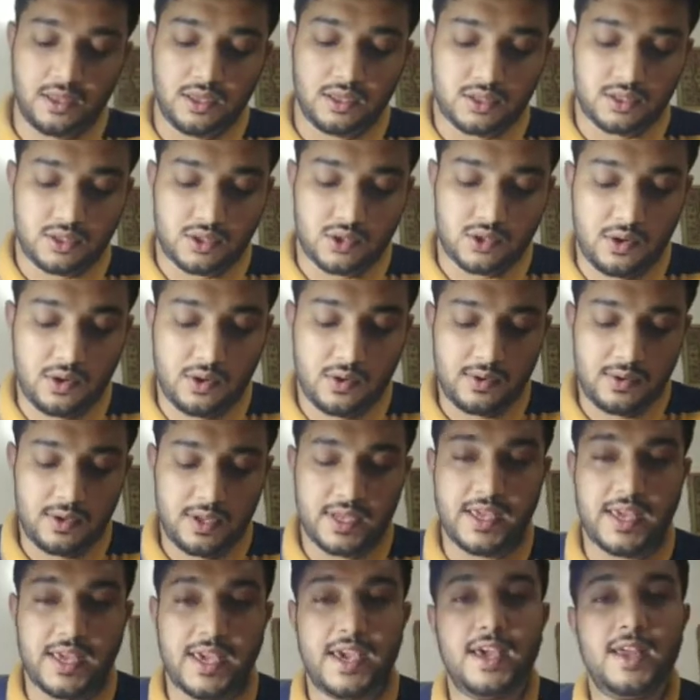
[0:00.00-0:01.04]
So
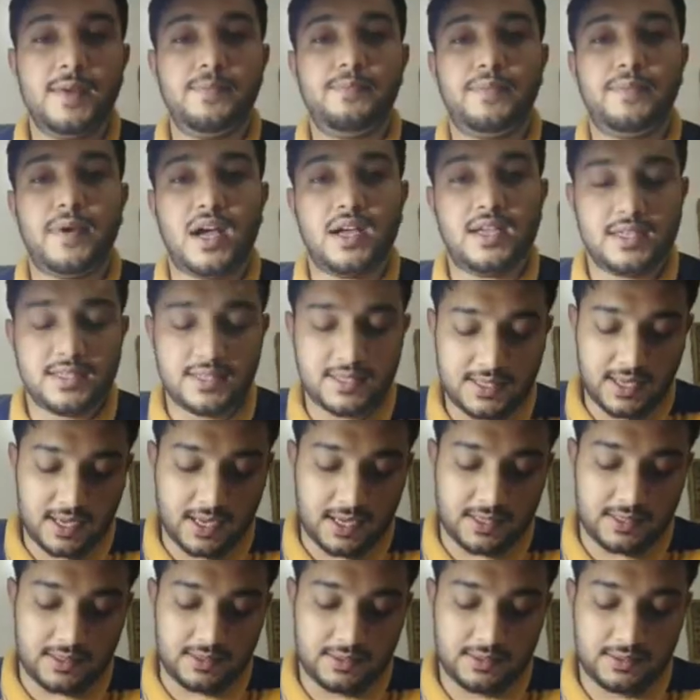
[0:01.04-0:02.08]
here
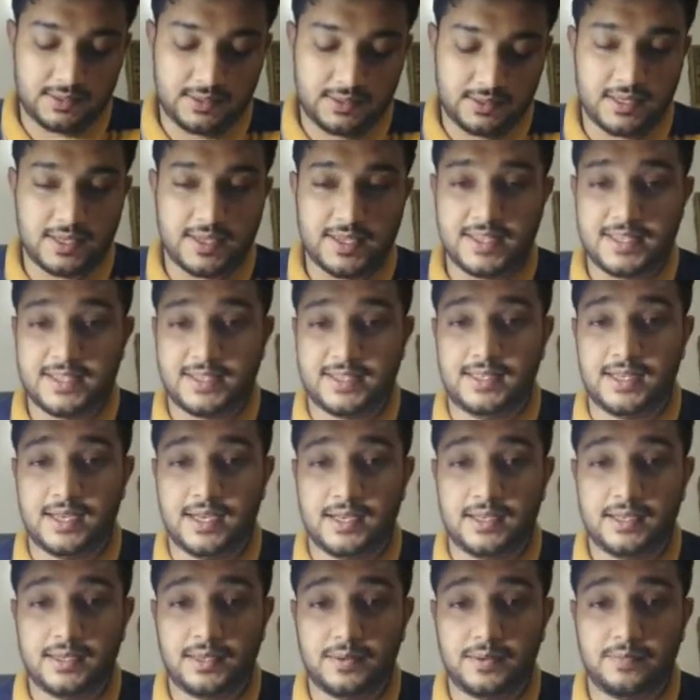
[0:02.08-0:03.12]
Pakistan is
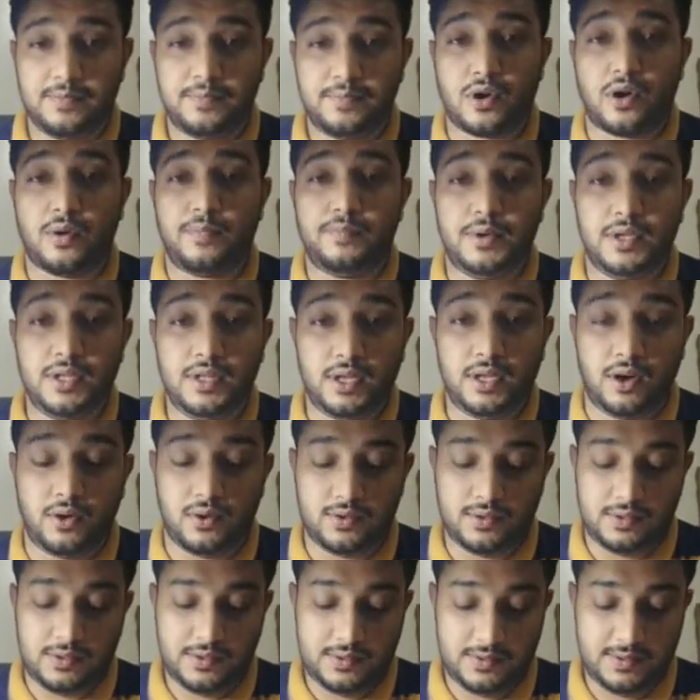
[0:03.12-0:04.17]
the proper
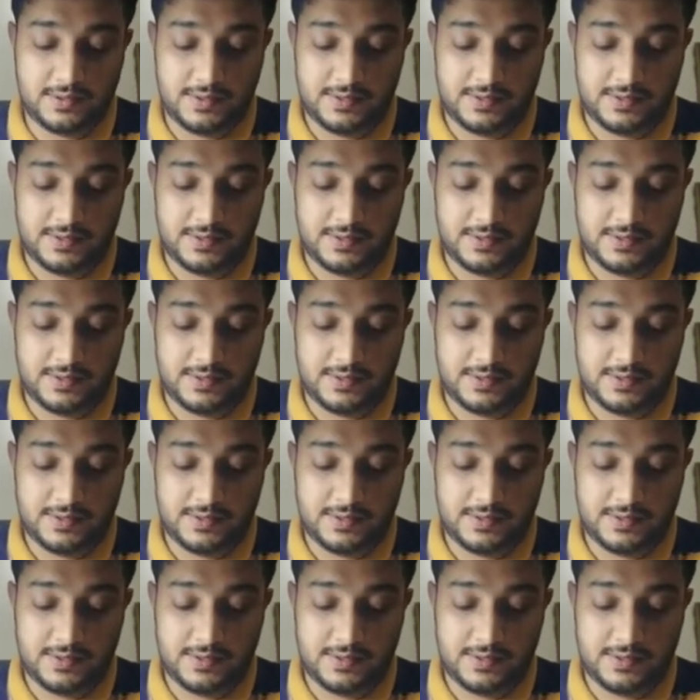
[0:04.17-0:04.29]
noun.